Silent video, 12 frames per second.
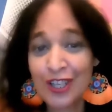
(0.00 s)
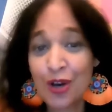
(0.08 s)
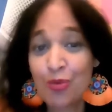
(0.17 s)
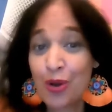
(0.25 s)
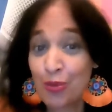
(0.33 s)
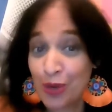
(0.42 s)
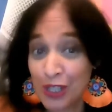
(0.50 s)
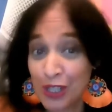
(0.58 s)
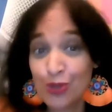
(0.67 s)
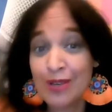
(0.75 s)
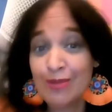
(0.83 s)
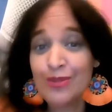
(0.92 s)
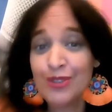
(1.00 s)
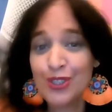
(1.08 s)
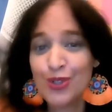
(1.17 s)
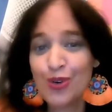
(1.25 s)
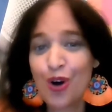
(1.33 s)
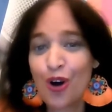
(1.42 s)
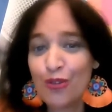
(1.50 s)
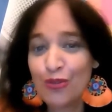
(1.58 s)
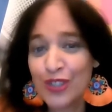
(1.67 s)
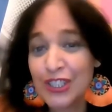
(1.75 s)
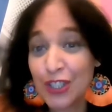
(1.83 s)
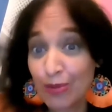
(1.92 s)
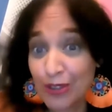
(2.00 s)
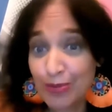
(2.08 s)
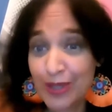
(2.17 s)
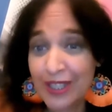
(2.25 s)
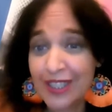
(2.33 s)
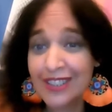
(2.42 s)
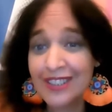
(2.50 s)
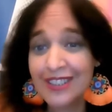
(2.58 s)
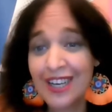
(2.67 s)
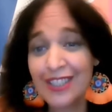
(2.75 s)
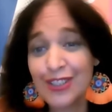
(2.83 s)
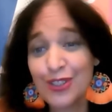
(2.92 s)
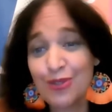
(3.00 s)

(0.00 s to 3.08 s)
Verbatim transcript: Uh, well, we do them to offer top speakers uh,